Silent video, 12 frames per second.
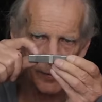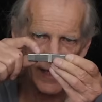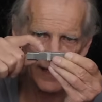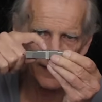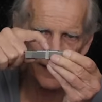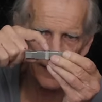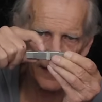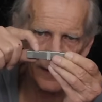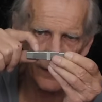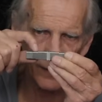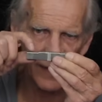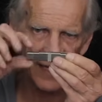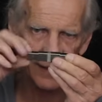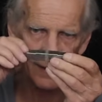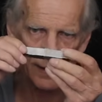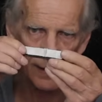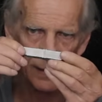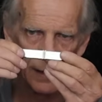that makes this a different length,
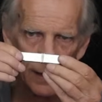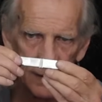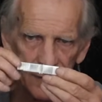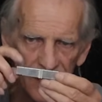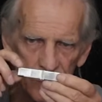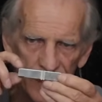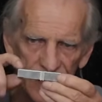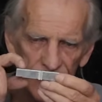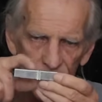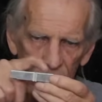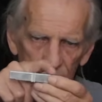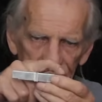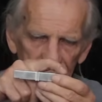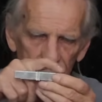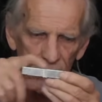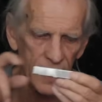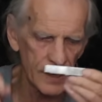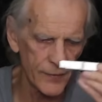and this one here is all the way
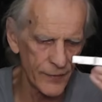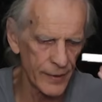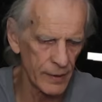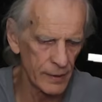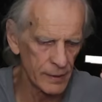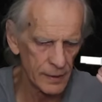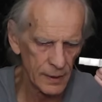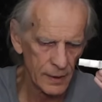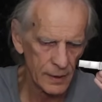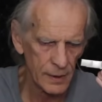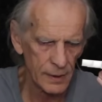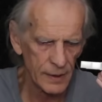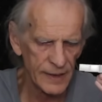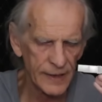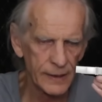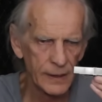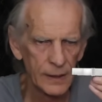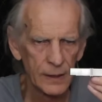across for
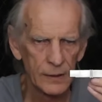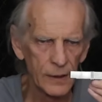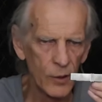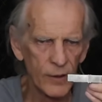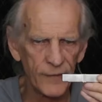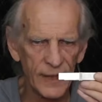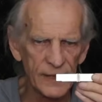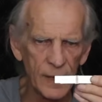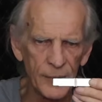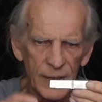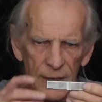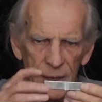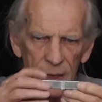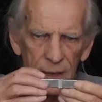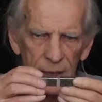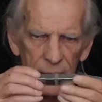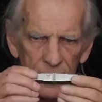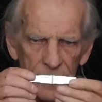the lower frets up here,
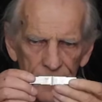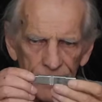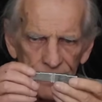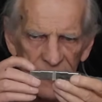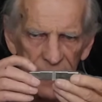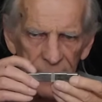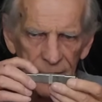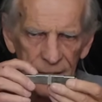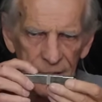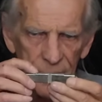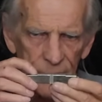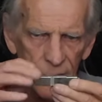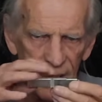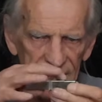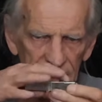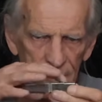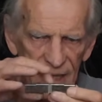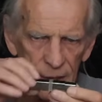and then this is for
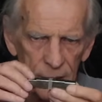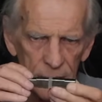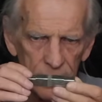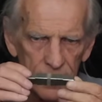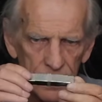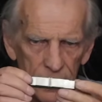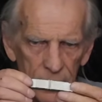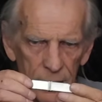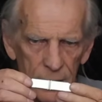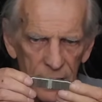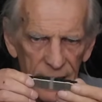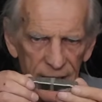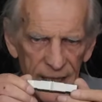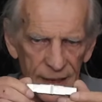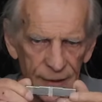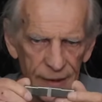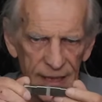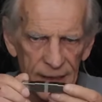like the middle, and
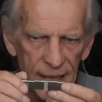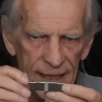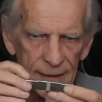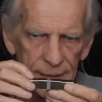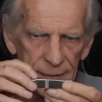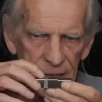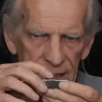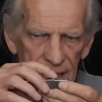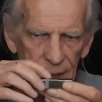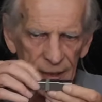then you get like this guy